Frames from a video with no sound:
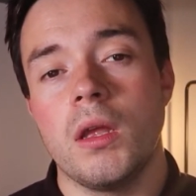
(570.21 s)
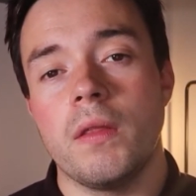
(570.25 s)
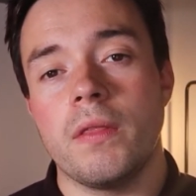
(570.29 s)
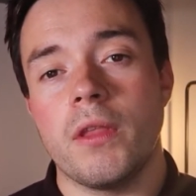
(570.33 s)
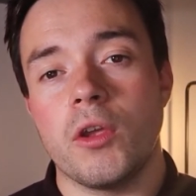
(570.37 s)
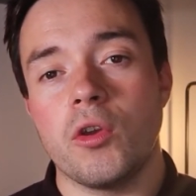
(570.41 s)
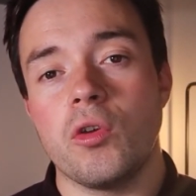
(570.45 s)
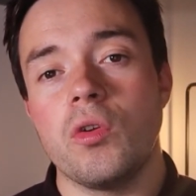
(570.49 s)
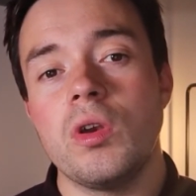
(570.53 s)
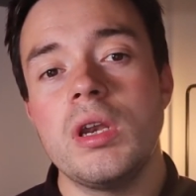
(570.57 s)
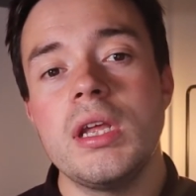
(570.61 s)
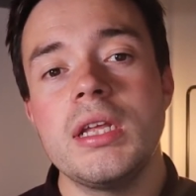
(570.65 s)

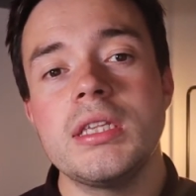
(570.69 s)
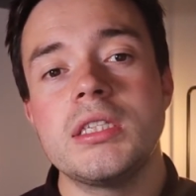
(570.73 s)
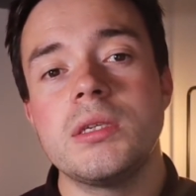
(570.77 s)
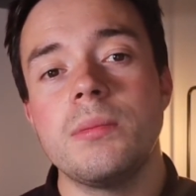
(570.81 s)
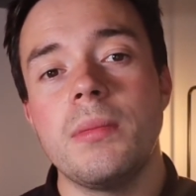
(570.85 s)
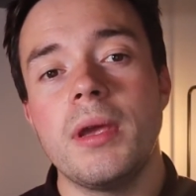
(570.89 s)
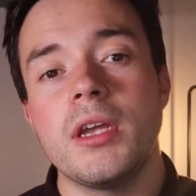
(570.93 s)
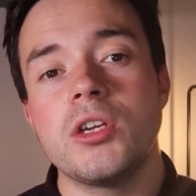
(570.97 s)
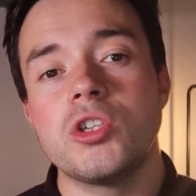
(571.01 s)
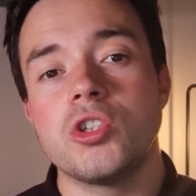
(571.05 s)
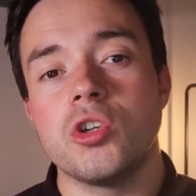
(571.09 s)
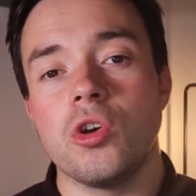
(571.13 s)
Now, you need to
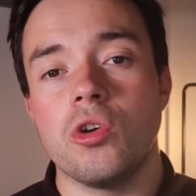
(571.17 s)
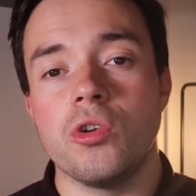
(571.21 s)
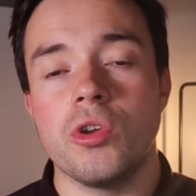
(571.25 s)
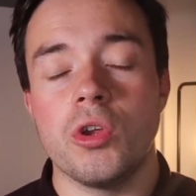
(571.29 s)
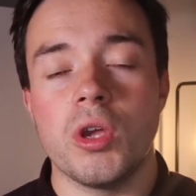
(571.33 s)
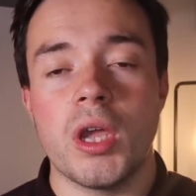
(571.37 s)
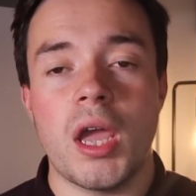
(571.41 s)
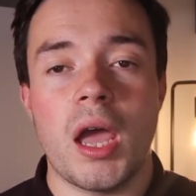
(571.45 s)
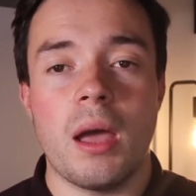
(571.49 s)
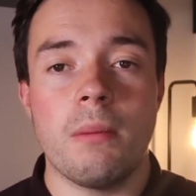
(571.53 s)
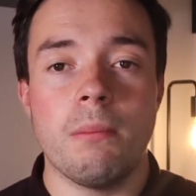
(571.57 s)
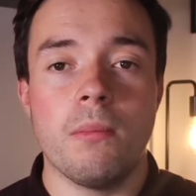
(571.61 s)
make sure
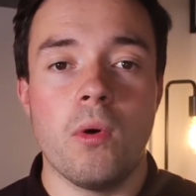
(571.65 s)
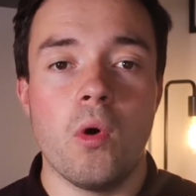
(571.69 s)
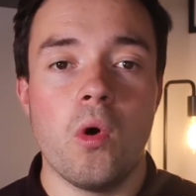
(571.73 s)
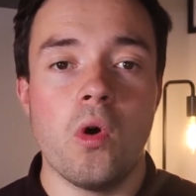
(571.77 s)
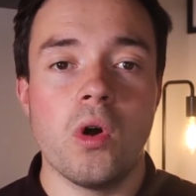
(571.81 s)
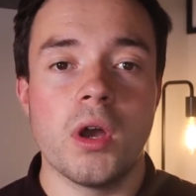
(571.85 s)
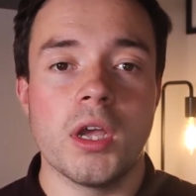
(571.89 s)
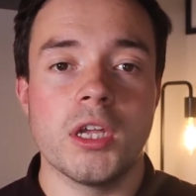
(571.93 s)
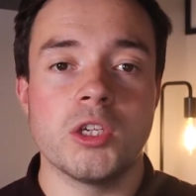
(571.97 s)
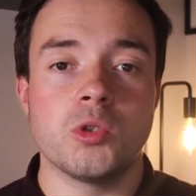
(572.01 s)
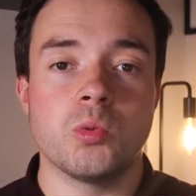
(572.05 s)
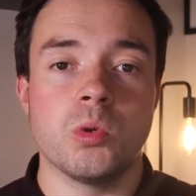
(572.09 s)
you get a
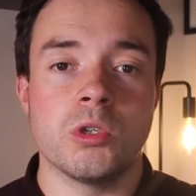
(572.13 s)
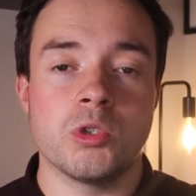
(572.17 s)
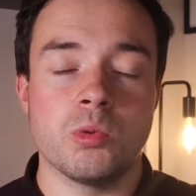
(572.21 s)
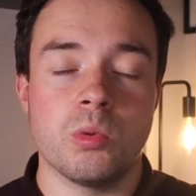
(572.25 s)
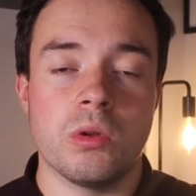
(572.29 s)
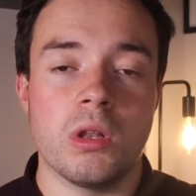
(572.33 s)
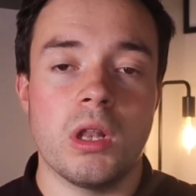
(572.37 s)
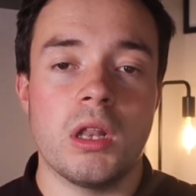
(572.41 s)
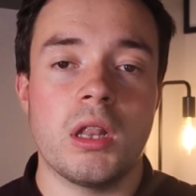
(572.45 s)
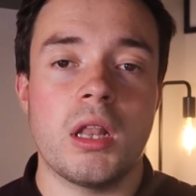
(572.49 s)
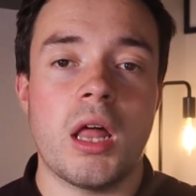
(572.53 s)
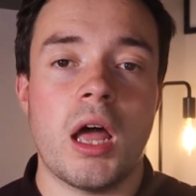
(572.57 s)
mortgage which
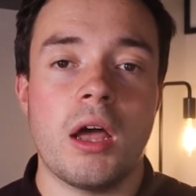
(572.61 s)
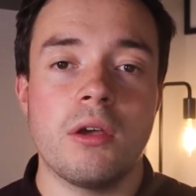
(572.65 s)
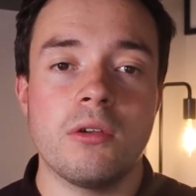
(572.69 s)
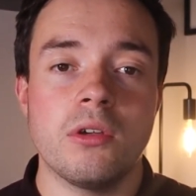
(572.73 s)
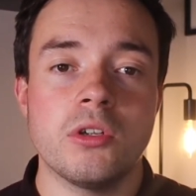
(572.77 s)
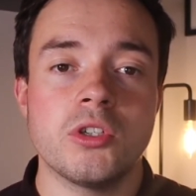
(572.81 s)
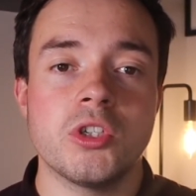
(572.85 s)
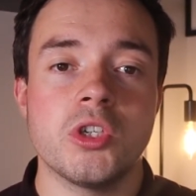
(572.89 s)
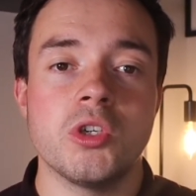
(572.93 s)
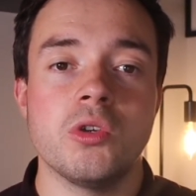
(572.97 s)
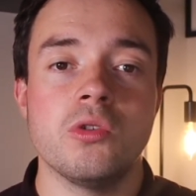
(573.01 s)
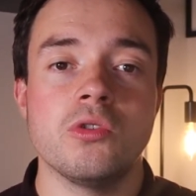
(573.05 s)
will allow
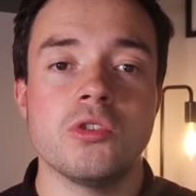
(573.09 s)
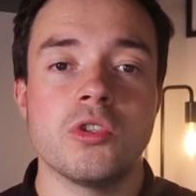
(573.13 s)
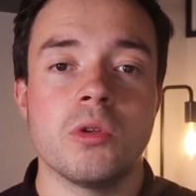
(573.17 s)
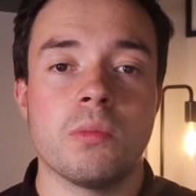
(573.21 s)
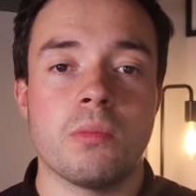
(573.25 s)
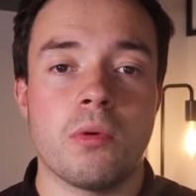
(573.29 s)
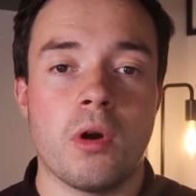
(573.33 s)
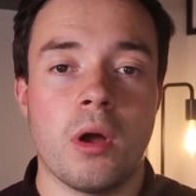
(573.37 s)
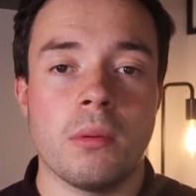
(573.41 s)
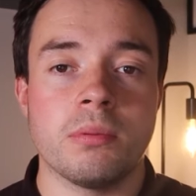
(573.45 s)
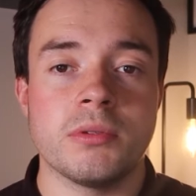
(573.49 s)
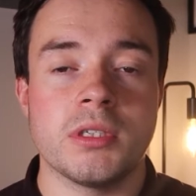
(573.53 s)
you to use the
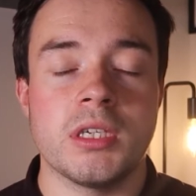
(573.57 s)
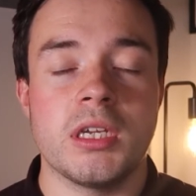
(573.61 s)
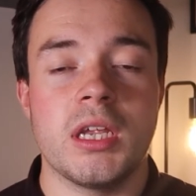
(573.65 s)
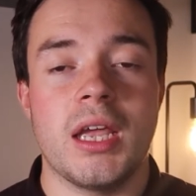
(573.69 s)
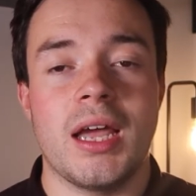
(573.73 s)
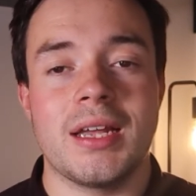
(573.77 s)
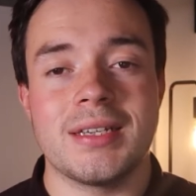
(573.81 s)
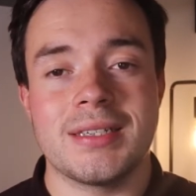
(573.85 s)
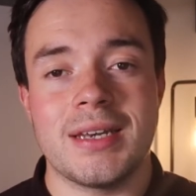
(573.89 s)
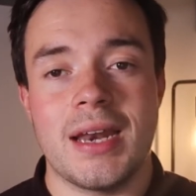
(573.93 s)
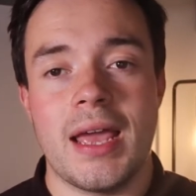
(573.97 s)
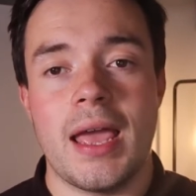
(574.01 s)
property
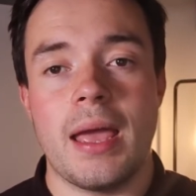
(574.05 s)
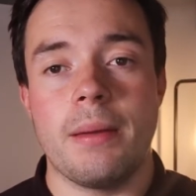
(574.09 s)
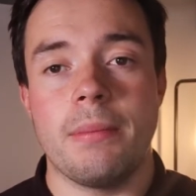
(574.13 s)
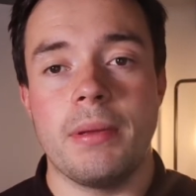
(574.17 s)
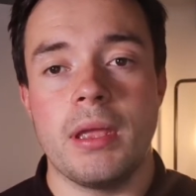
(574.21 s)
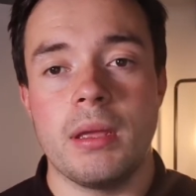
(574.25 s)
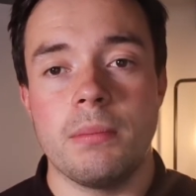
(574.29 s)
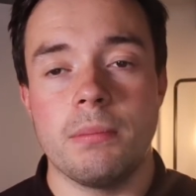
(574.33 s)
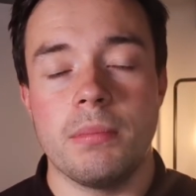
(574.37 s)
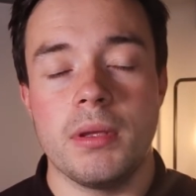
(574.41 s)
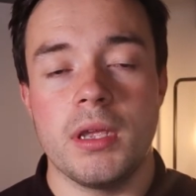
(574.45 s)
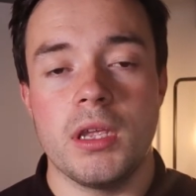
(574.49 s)
as an
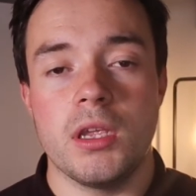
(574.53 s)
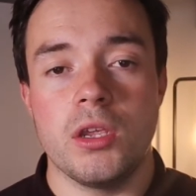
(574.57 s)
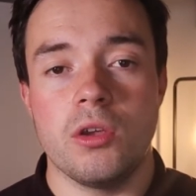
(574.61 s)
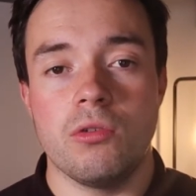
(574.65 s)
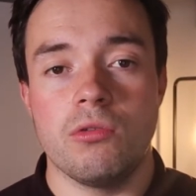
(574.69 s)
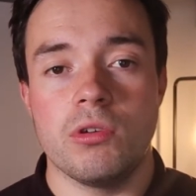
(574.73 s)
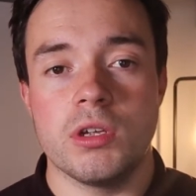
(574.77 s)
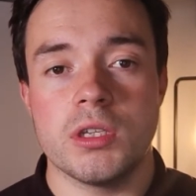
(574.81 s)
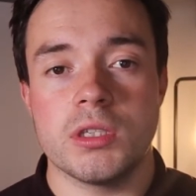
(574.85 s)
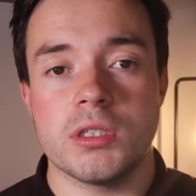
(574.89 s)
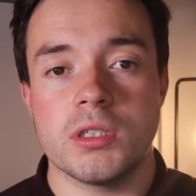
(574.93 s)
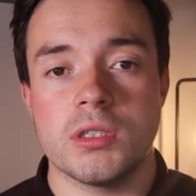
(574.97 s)
Airbnb
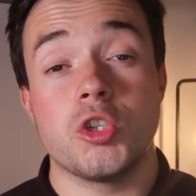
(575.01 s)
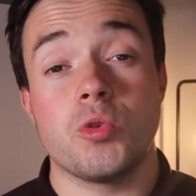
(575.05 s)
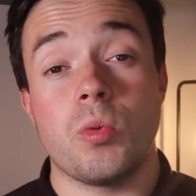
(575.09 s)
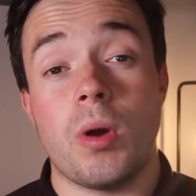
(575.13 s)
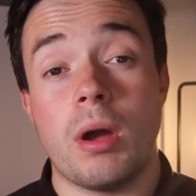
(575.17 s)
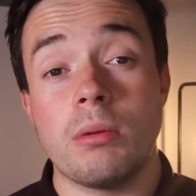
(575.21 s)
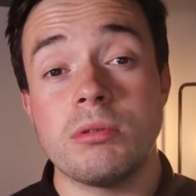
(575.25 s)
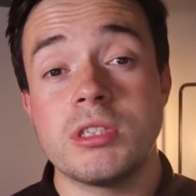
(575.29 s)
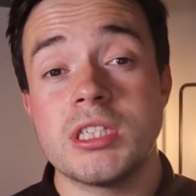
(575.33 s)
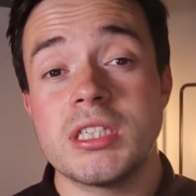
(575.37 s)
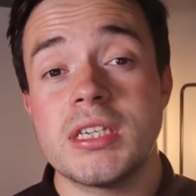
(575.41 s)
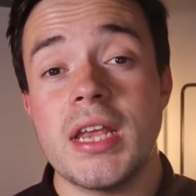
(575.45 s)
unit. So
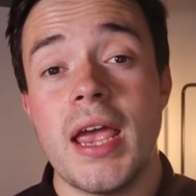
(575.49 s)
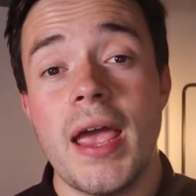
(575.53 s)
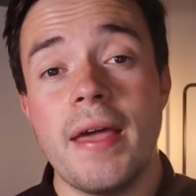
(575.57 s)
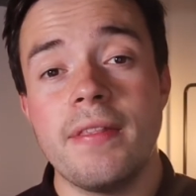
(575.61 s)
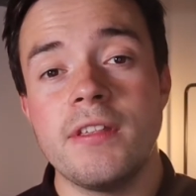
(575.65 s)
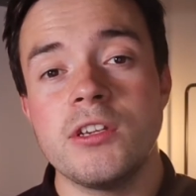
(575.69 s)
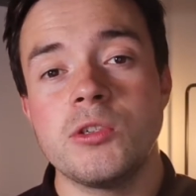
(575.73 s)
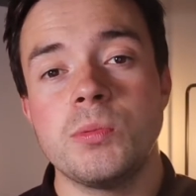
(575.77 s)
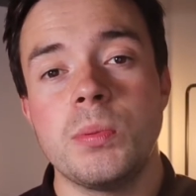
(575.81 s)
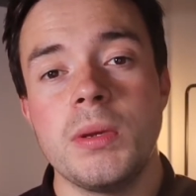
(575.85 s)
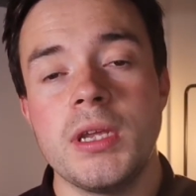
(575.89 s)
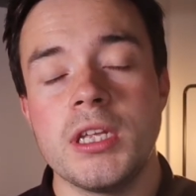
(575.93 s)
I would
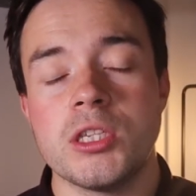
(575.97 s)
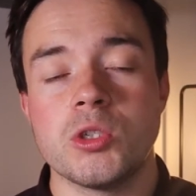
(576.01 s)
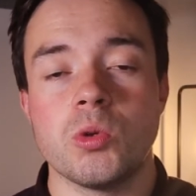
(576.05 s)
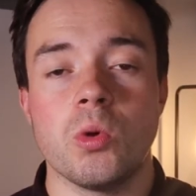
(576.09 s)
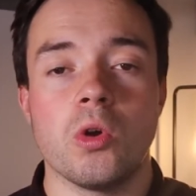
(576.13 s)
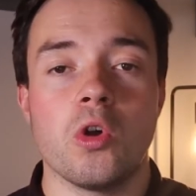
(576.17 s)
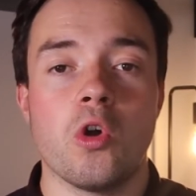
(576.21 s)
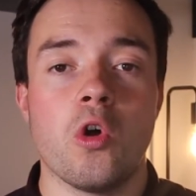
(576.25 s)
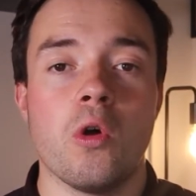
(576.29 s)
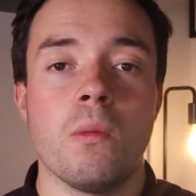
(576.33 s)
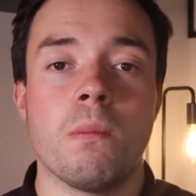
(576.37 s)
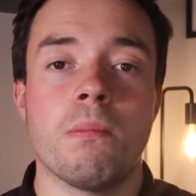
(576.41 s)
certainly speak to a
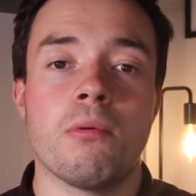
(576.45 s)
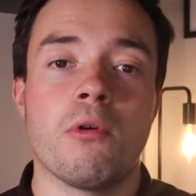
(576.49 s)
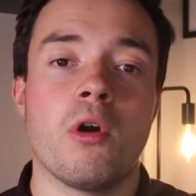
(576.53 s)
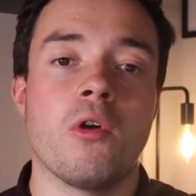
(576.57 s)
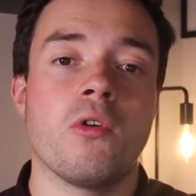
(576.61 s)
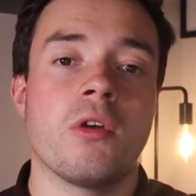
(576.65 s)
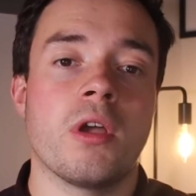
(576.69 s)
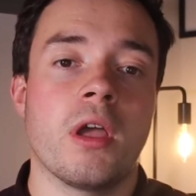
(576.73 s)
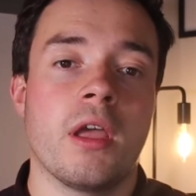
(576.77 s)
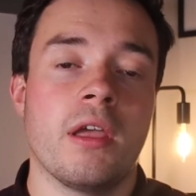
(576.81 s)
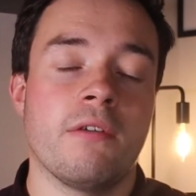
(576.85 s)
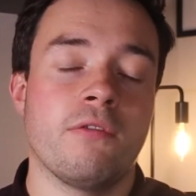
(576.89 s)
good
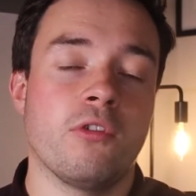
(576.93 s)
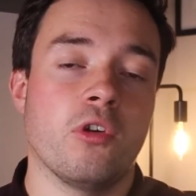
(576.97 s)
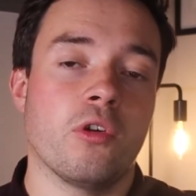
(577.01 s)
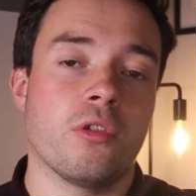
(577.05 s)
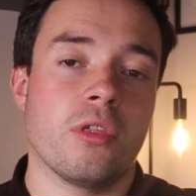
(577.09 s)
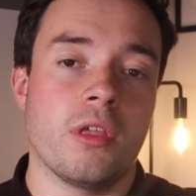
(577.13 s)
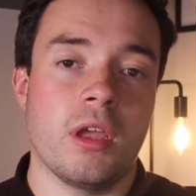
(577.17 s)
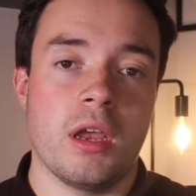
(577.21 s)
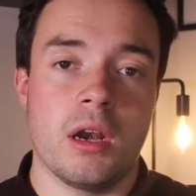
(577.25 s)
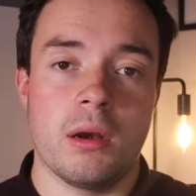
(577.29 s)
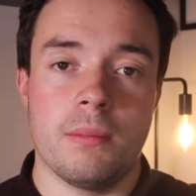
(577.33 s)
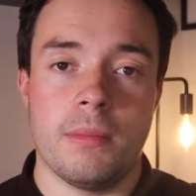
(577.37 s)
broker if you're
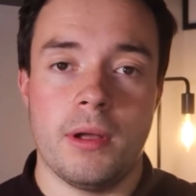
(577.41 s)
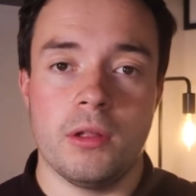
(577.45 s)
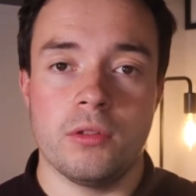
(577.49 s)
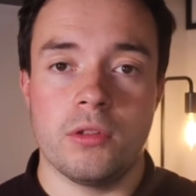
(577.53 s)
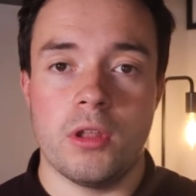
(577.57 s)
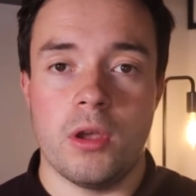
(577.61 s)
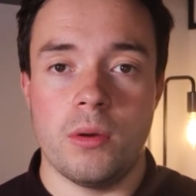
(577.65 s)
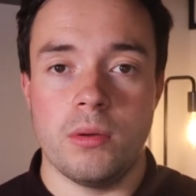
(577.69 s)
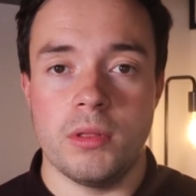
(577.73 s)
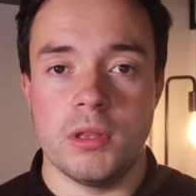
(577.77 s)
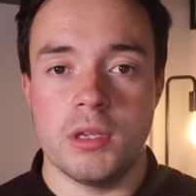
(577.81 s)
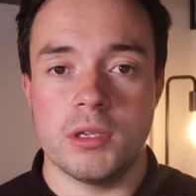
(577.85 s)
thinking about
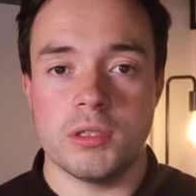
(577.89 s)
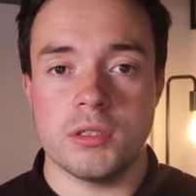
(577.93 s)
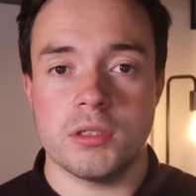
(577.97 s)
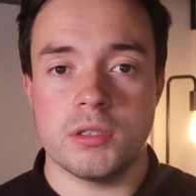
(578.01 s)
doing this.